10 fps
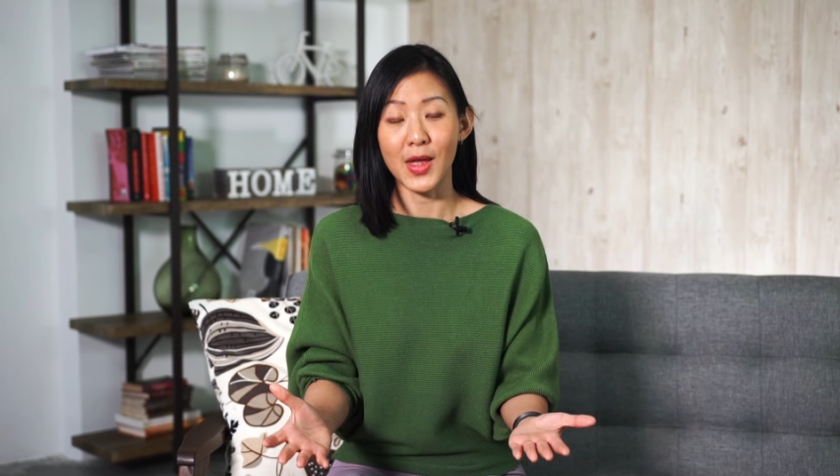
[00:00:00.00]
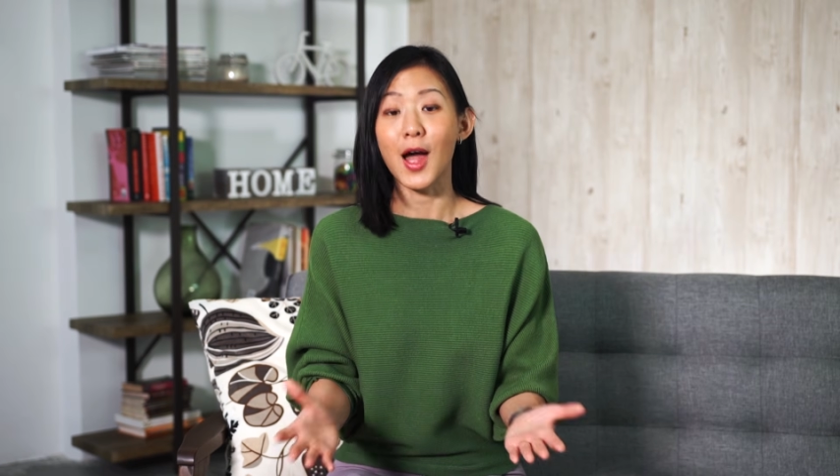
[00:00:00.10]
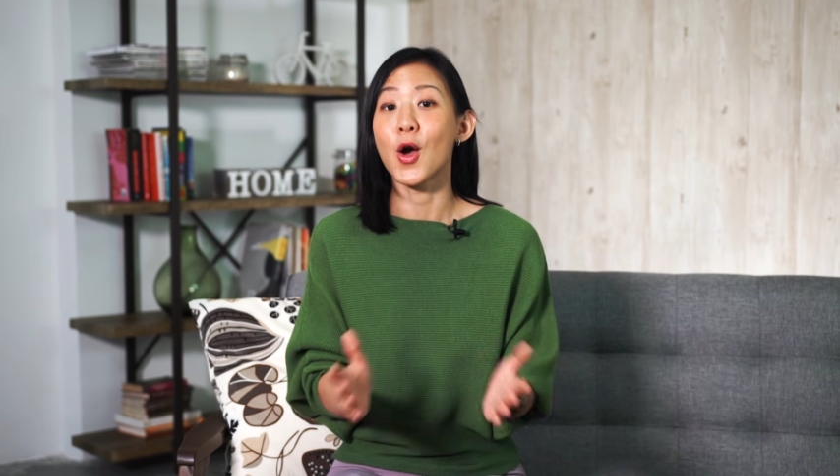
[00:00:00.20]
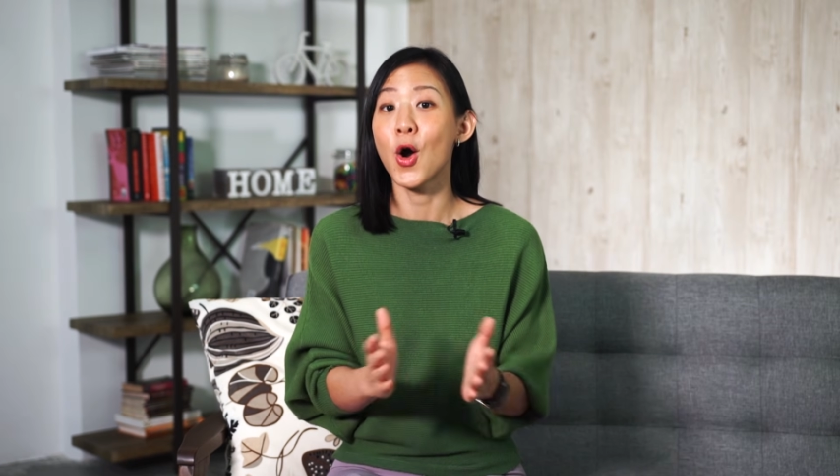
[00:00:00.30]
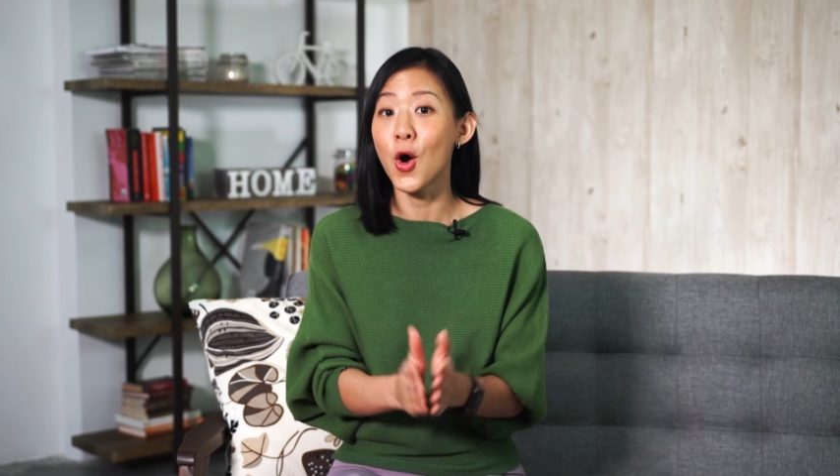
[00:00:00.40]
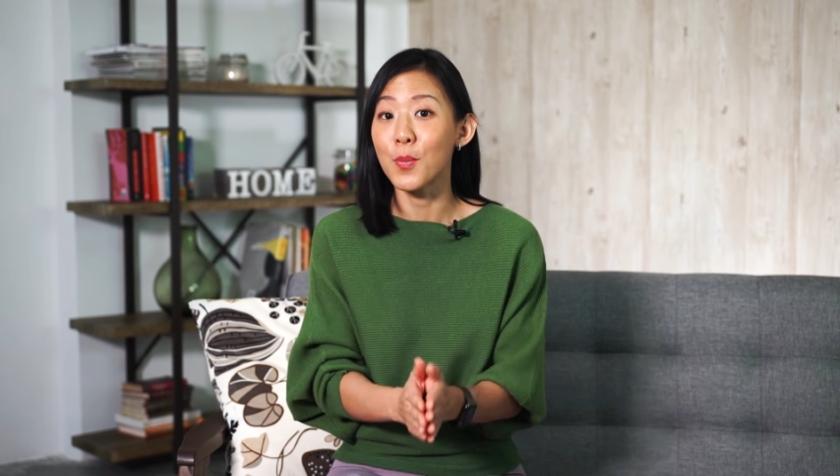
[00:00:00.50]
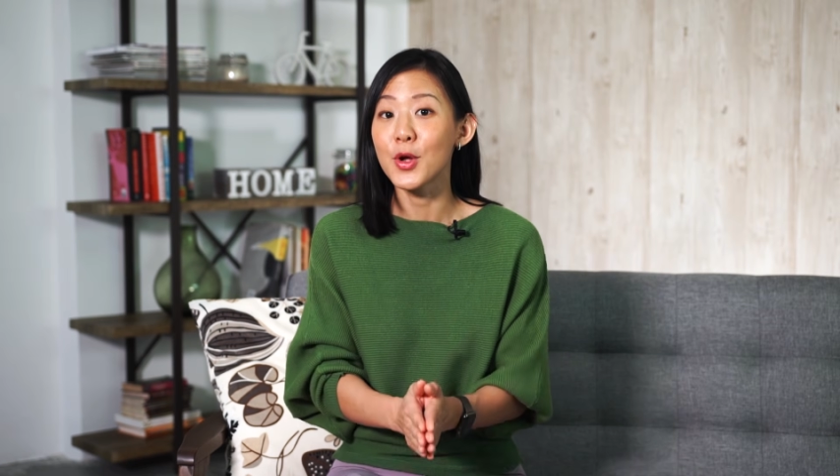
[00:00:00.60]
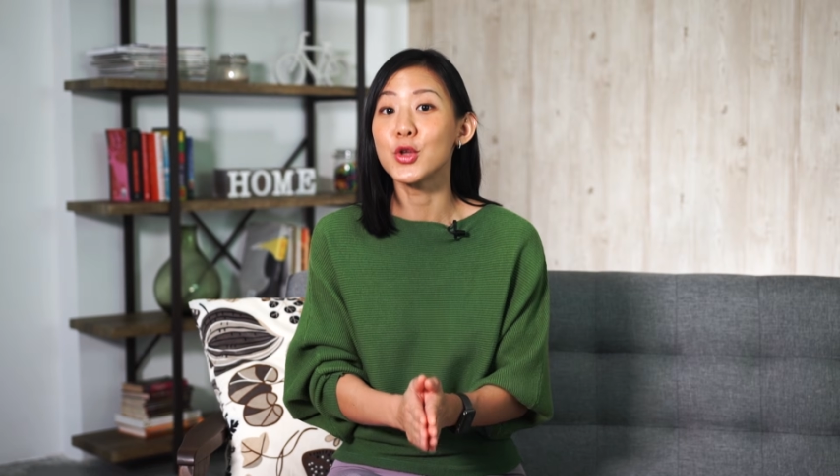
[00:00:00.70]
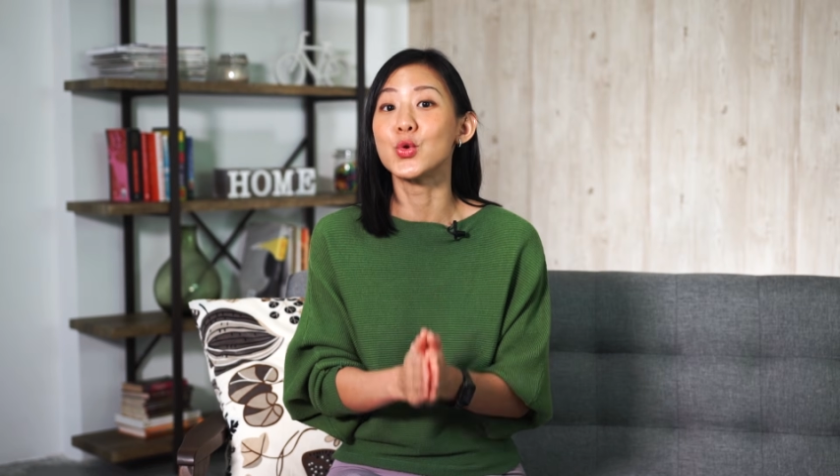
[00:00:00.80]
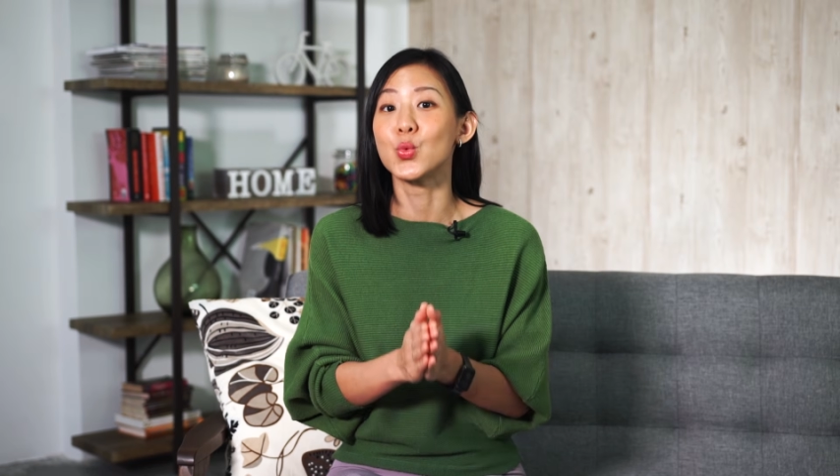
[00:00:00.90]
I hope
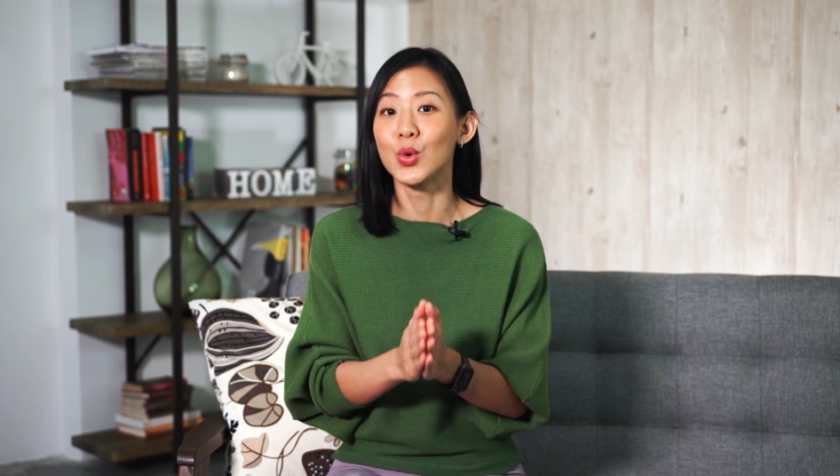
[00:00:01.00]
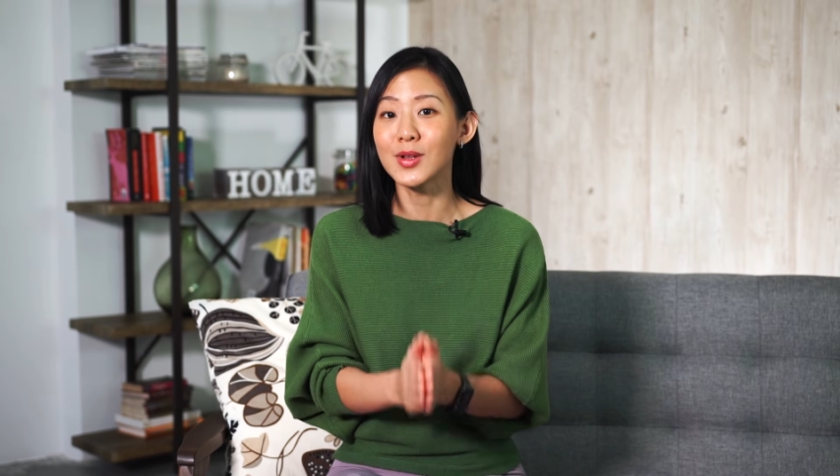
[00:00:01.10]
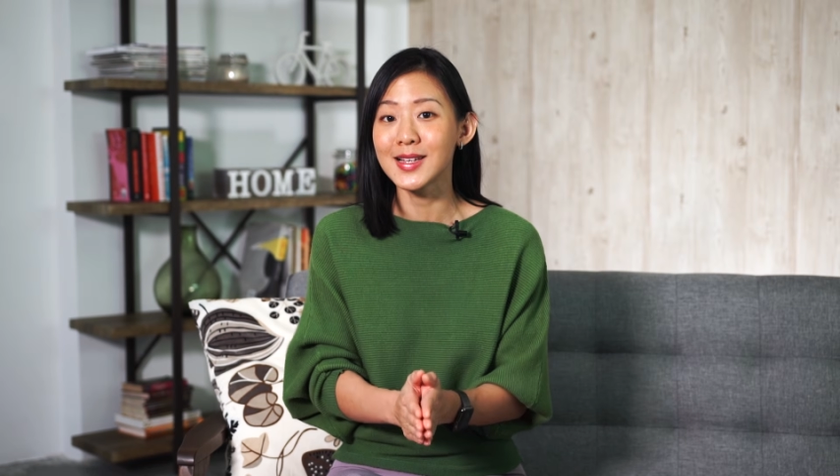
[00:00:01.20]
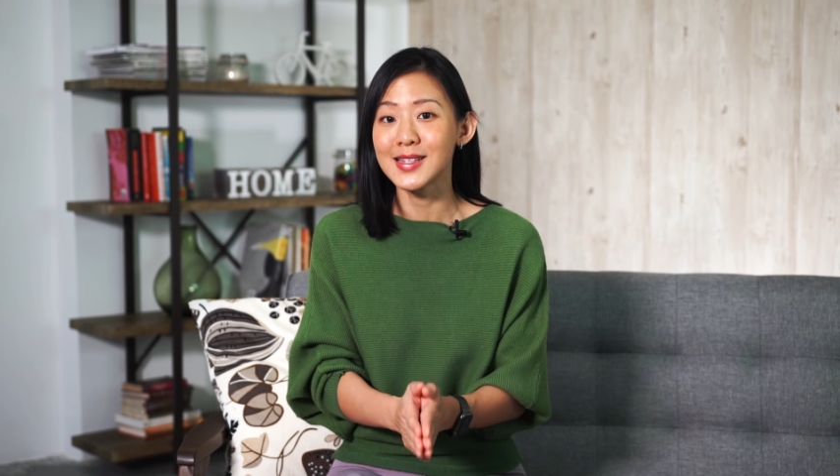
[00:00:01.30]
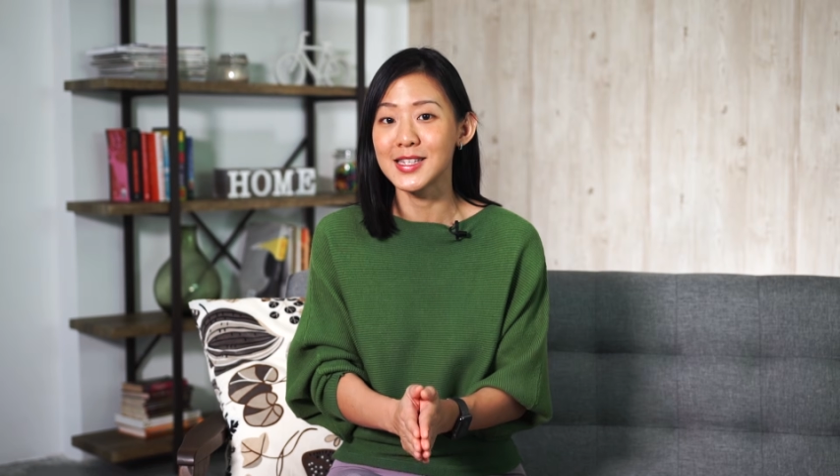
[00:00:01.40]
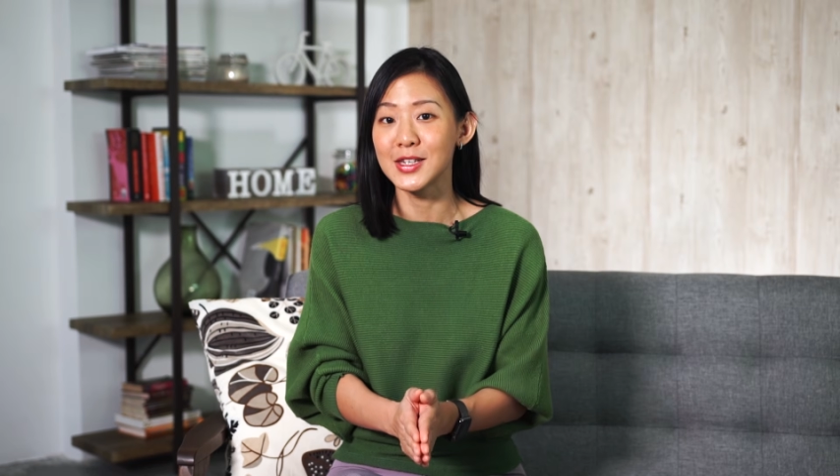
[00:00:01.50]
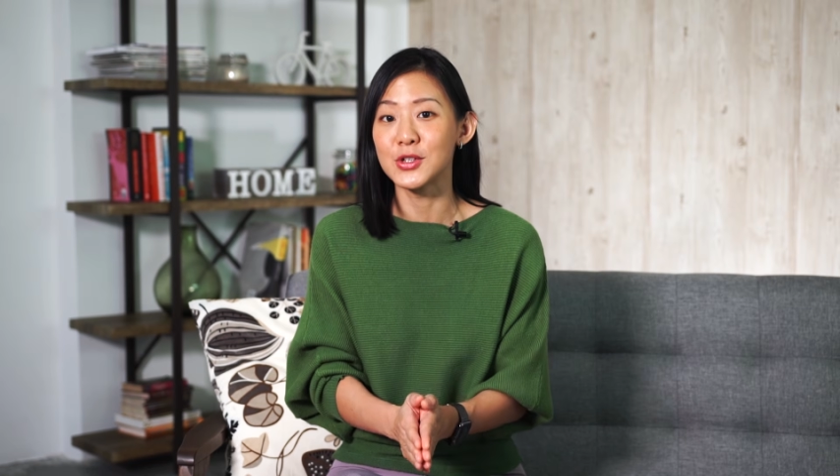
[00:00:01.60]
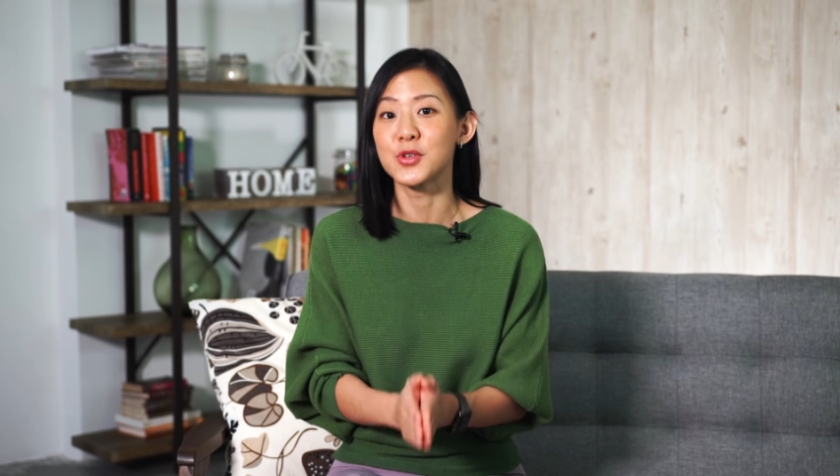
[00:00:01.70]
you will continue